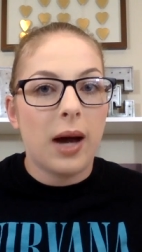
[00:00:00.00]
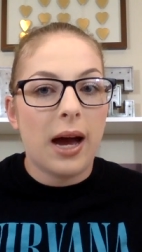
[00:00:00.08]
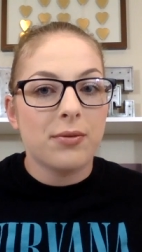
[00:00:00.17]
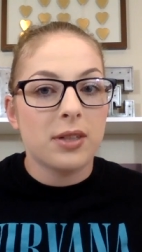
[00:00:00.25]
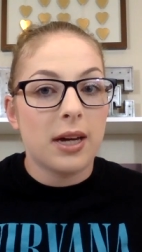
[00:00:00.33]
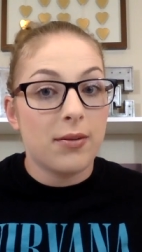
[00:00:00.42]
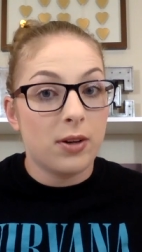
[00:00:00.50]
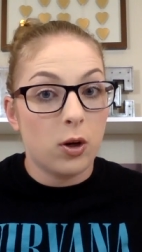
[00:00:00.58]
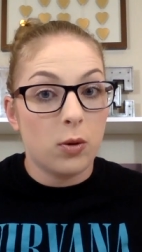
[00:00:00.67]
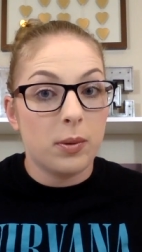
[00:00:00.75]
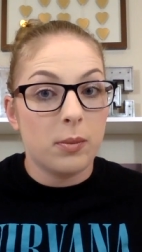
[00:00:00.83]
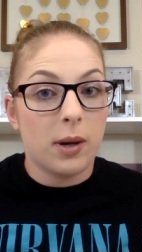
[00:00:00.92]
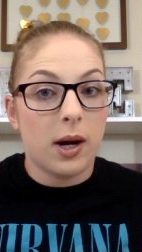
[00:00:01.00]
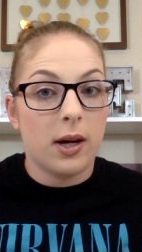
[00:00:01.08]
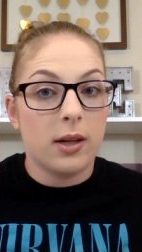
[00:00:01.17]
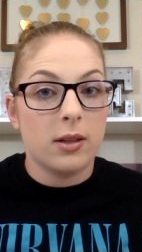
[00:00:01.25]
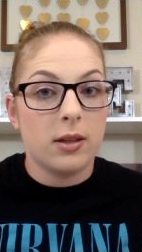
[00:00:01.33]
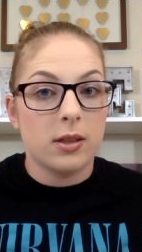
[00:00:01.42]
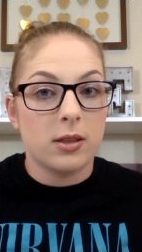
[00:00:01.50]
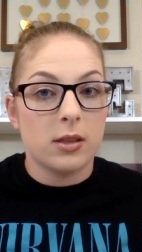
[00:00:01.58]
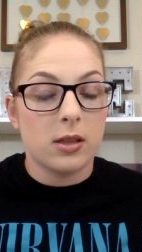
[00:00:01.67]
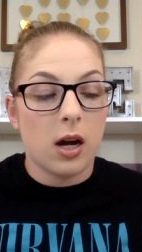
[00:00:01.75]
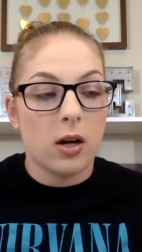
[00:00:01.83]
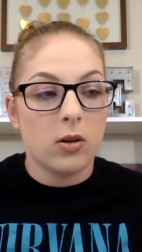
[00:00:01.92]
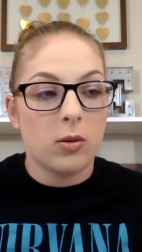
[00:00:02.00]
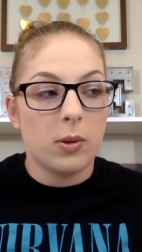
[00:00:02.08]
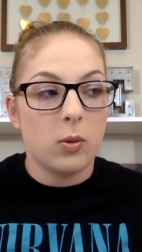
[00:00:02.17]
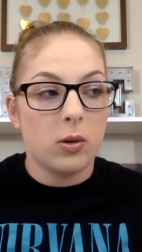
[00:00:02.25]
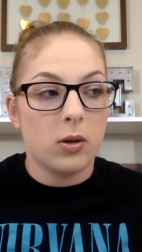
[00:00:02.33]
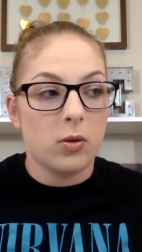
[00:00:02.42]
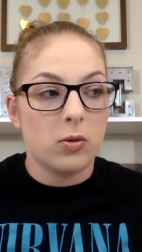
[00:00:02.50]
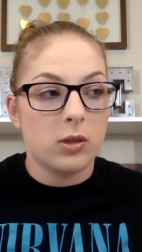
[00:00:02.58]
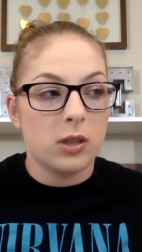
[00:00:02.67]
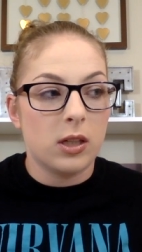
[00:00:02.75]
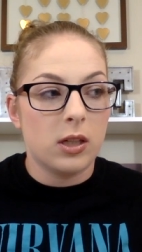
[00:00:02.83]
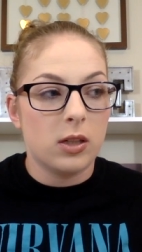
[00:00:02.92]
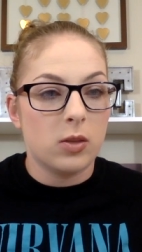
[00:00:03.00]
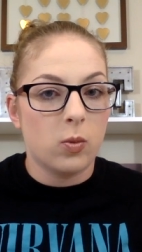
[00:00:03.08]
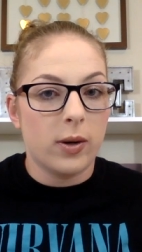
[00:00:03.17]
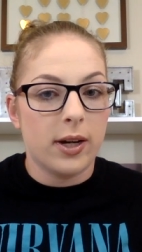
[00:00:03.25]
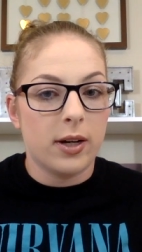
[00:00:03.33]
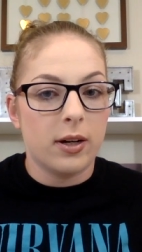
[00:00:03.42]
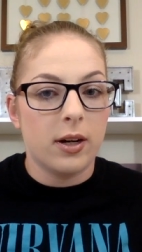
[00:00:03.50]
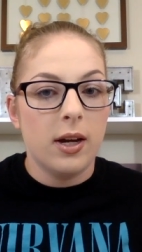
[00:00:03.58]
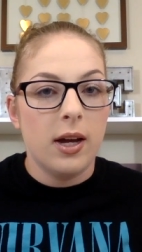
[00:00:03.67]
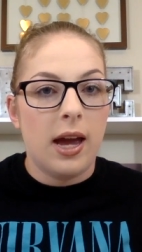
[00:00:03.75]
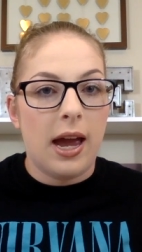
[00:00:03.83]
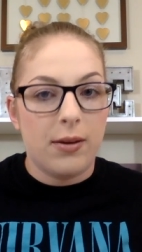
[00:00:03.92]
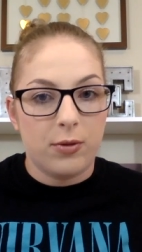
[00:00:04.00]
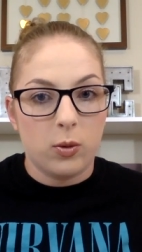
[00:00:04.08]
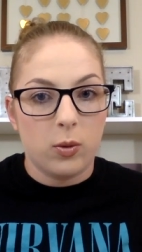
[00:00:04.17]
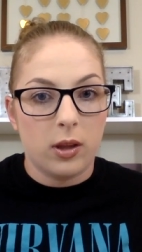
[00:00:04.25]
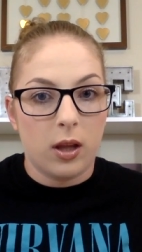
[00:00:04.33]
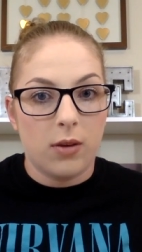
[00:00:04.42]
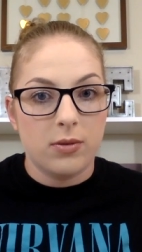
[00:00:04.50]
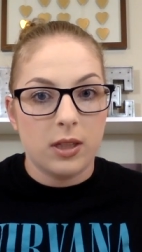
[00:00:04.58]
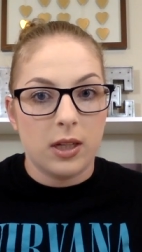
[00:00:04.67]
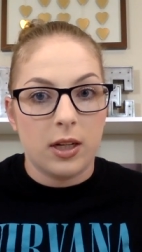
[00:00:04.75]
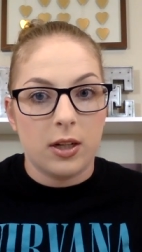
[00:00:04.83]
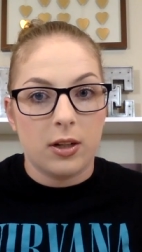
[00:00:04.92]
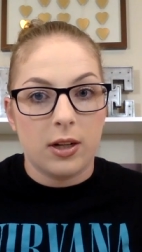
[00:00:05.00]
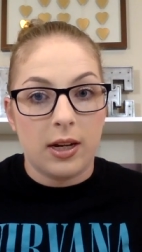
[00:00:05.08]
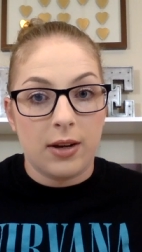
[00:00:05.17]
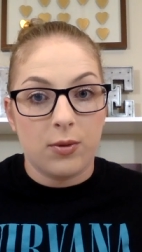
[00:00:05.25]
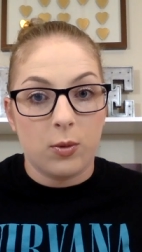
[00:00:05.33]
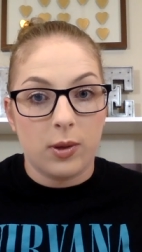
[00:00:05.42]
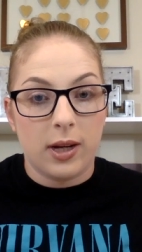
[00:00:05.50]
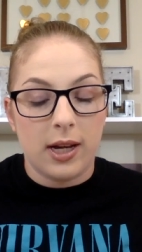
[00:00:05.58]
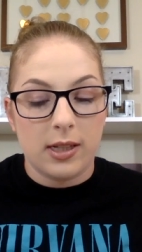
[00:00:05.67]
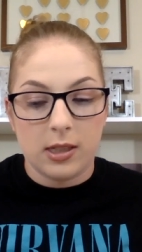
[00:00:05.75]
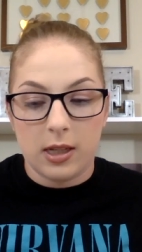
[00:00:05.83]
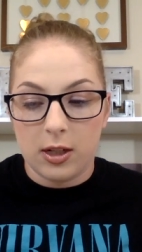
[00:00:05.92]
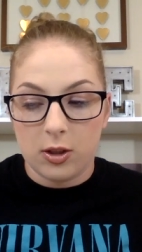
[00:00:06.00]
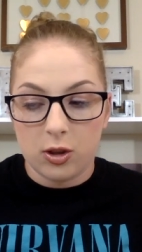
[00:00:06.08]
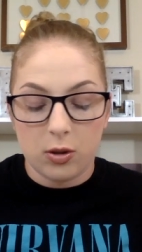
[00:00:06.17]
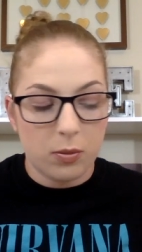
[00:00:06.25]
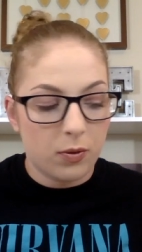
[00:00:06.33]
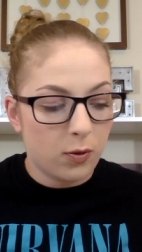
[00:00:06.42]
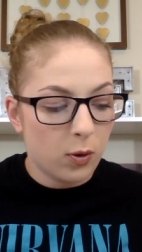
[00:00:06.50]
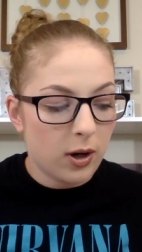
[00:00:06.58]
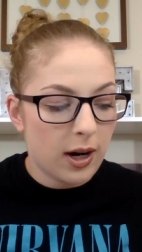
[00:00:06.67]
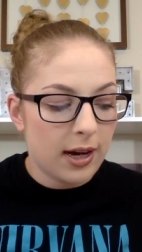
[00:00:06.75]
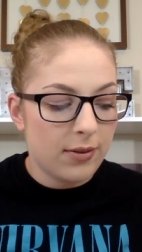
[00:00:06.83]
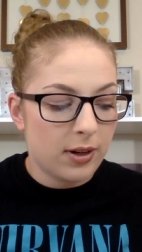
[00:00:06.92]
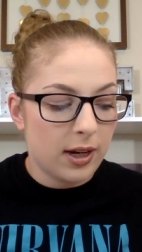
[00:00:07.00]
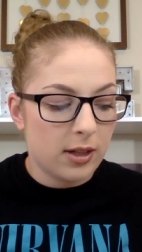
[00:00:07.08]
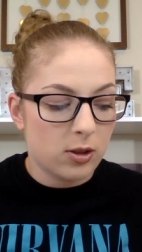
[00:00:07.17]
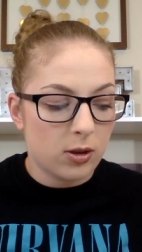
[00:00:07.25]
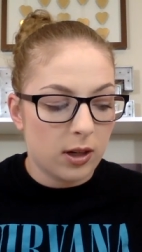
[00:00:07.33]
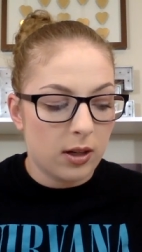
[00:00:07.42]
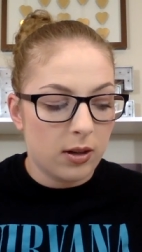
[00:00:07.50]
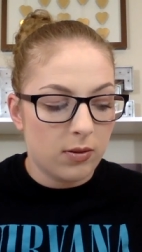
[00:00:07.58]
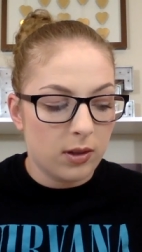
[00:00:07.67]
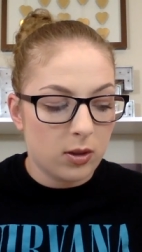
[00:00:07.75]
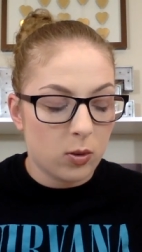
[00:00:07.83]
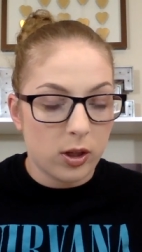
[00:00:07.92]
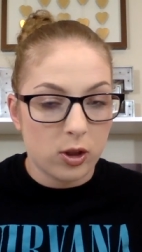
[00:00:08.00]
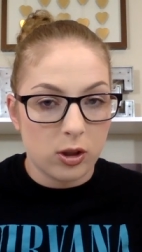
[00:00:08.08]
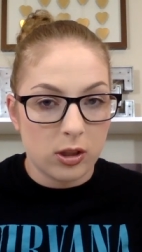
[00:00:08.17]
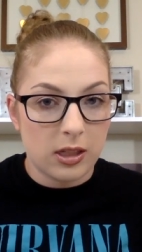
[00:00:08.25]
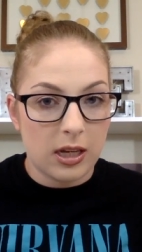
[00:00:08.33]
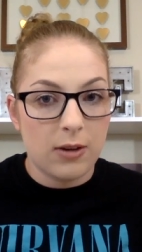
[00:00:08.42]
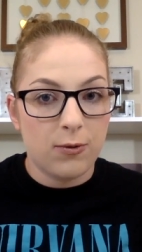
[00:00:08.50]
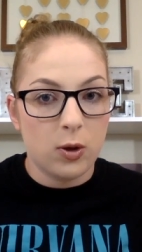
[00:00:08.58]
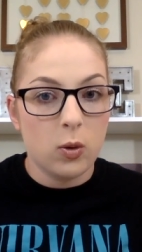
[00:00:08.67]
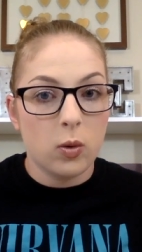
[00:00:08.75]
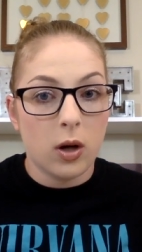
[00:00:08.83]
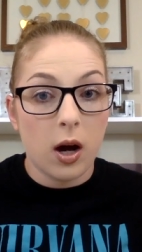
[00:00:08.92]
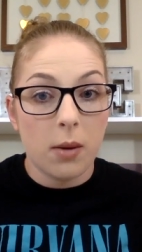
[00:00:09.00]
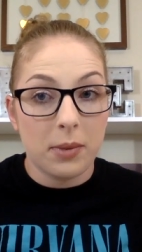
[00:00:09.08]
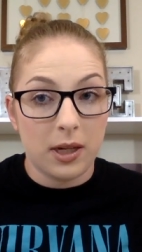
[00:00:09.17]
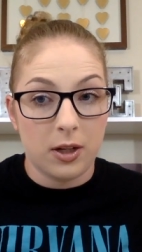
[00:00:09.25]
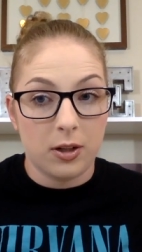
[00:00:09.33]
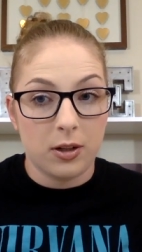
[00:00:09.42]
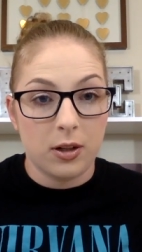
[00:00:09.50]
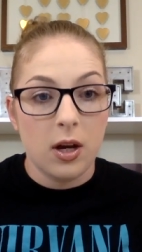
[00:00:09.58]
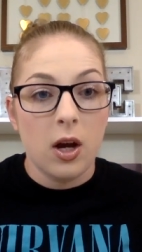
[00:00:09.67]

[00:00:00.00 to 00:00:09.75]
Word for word: have to have an open mind. This is not going to be one of those cities where everyone loves it here and everyone hates it here. So before I even answer any of these questions, if you come here